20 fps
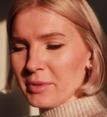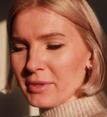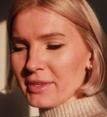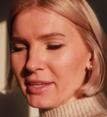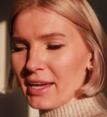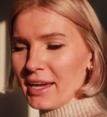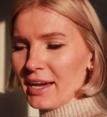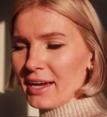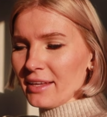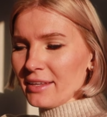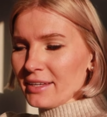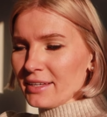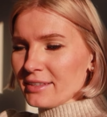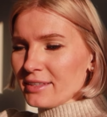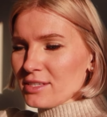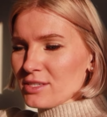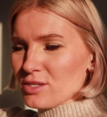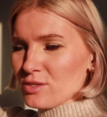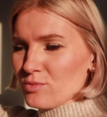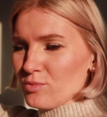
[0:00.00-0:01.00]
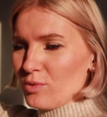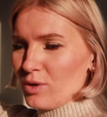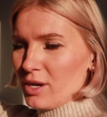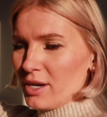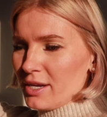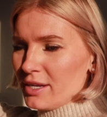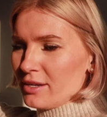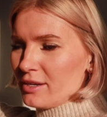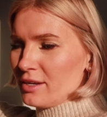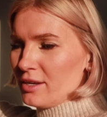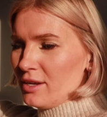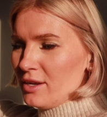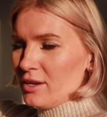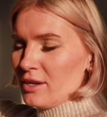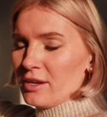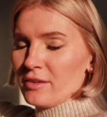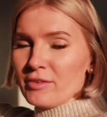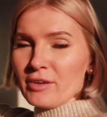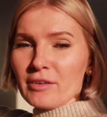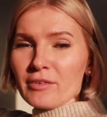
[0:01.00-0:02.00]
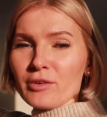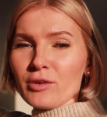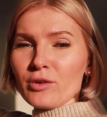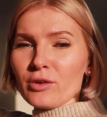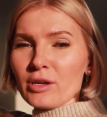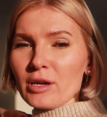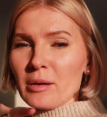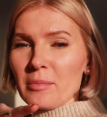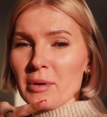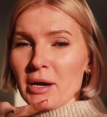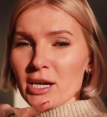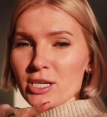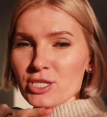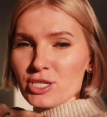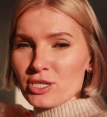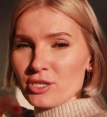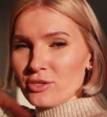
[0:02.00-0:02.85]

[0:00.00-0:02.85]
but they had like this one. If you ever go to Hibachi,